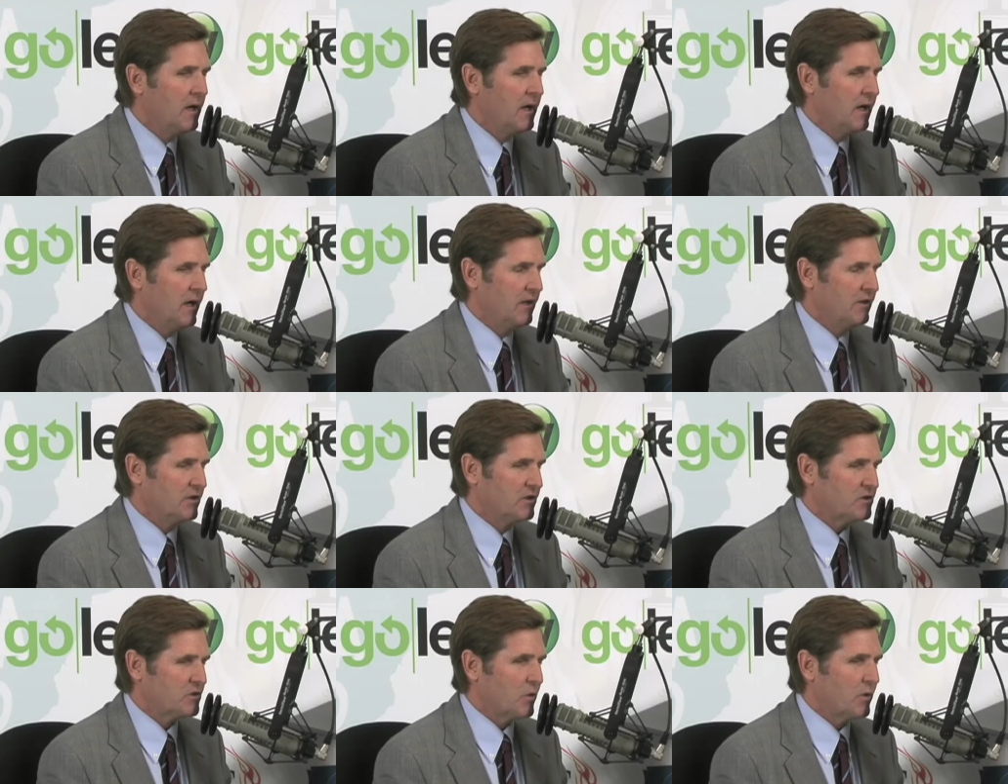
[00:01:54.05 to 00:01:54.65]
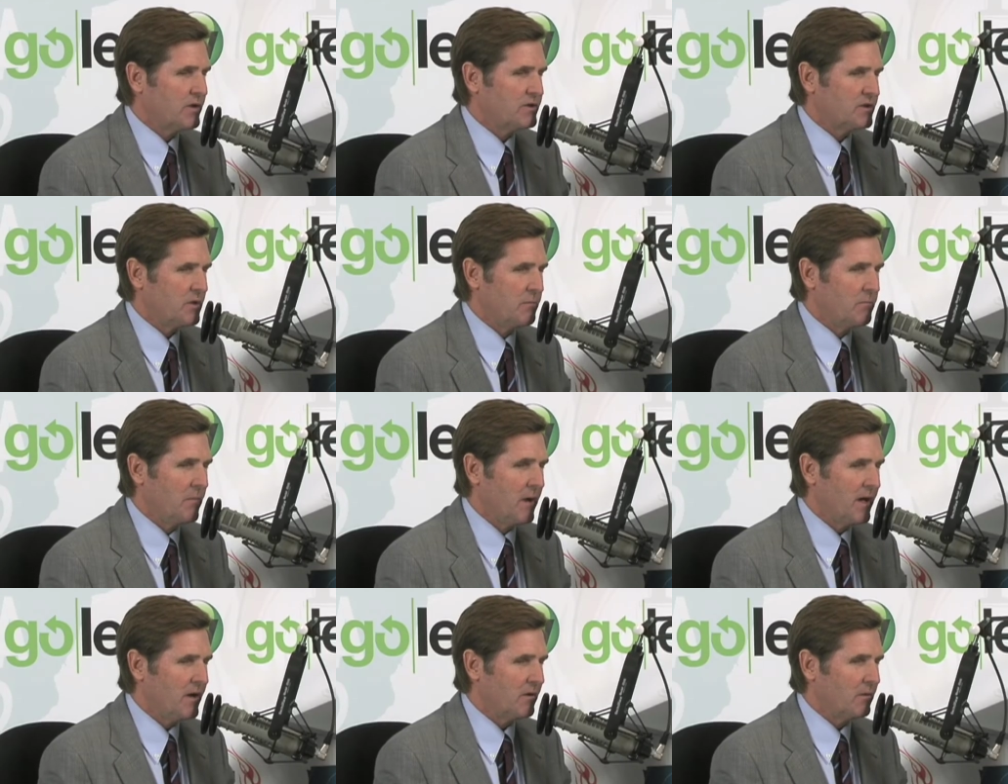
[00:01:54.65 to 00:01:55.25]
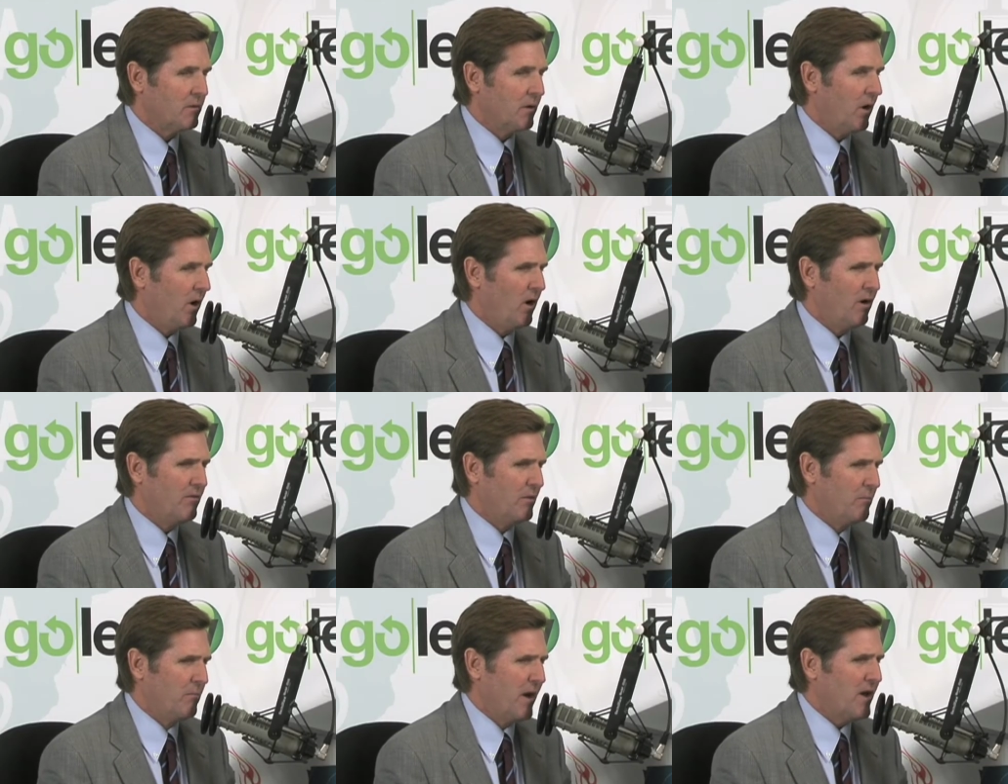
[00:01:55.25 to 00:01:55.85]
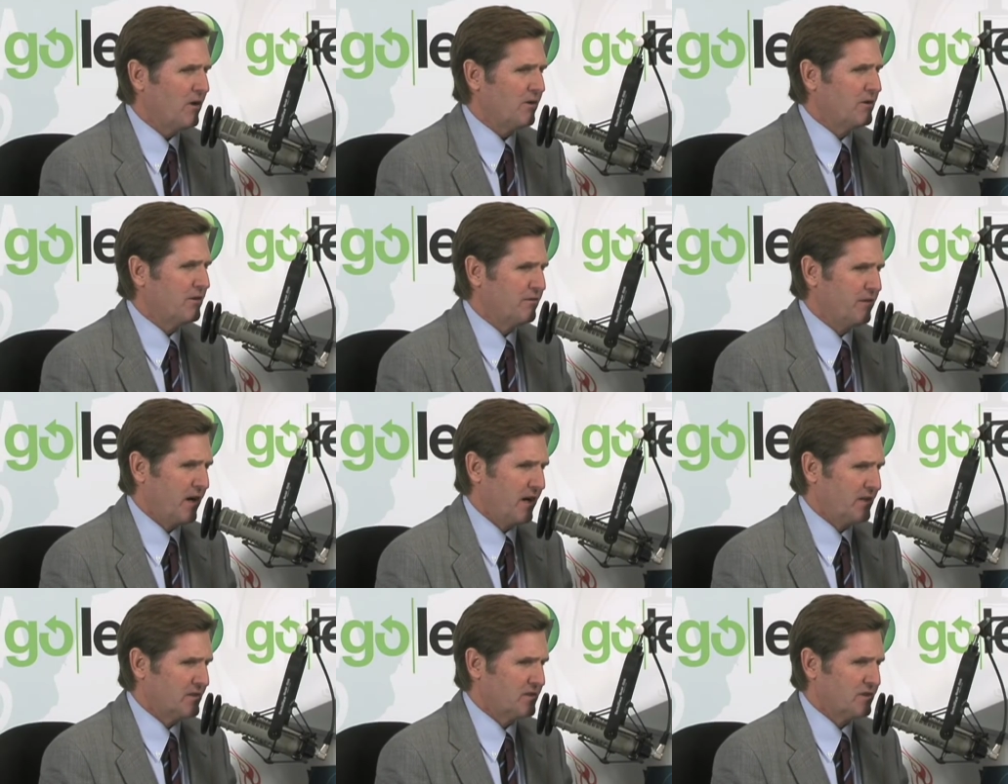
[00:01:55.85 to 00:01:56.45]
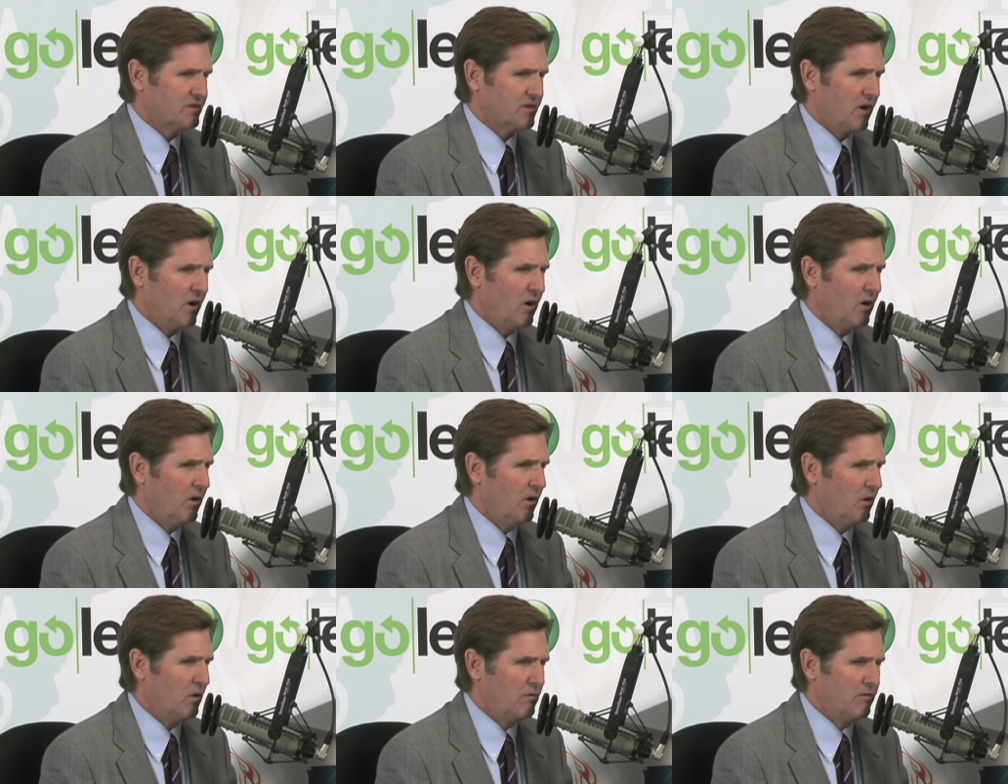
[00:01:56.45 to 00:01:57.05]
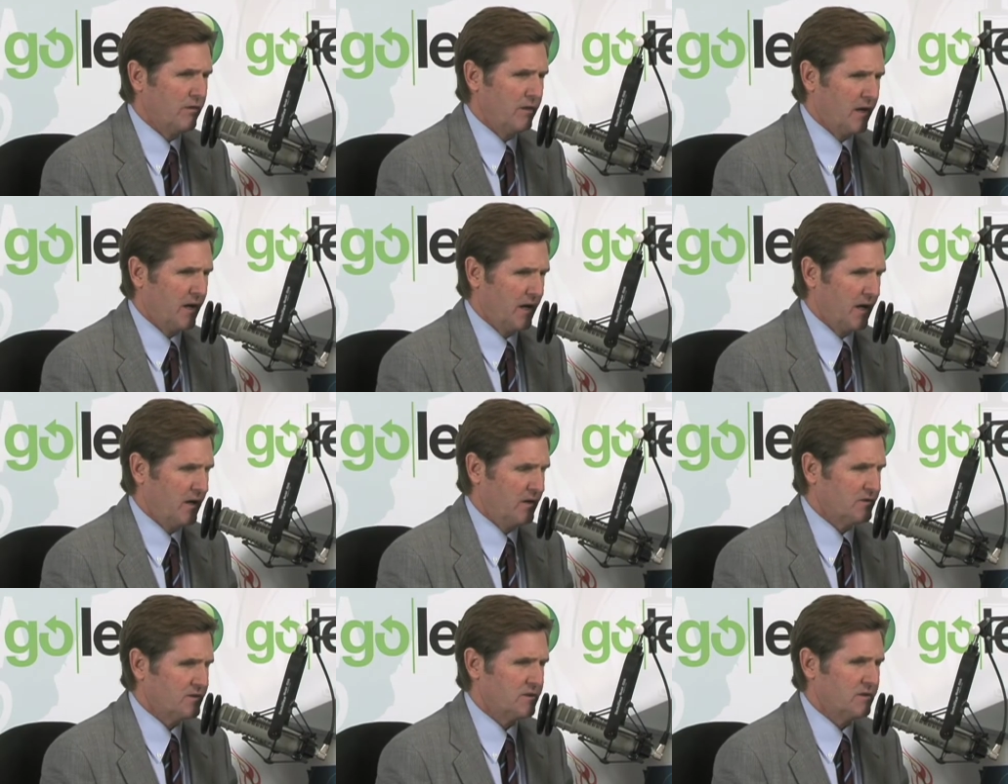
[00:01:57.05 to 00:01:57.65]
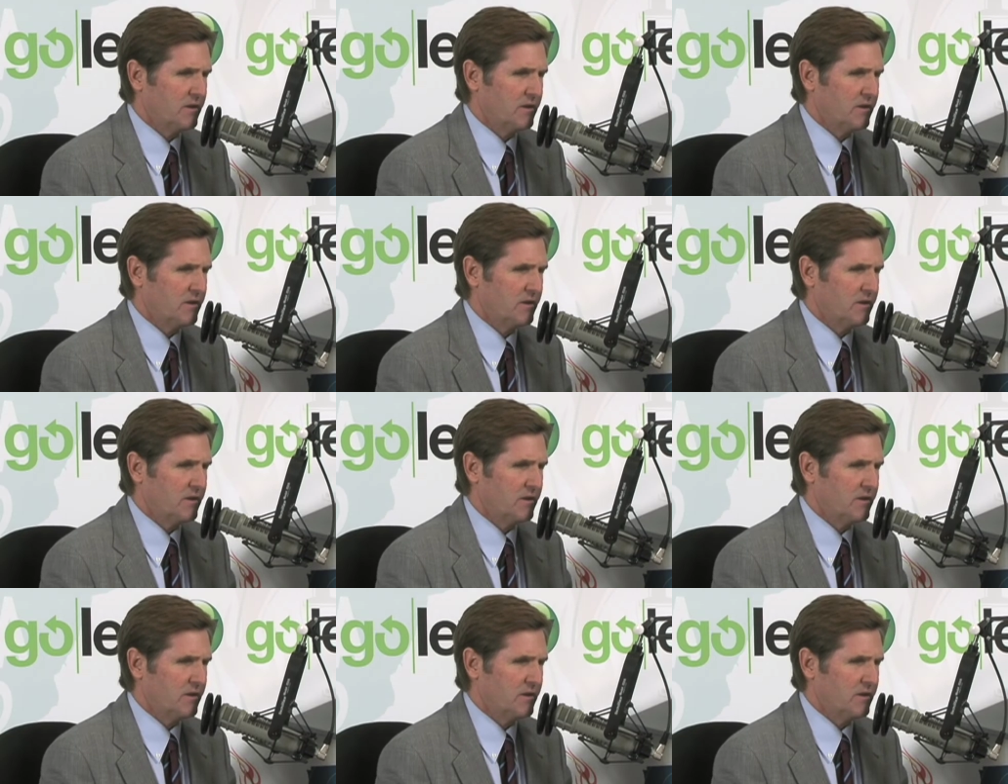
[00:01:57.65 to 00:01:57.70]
it destroys the metal devices all over the house,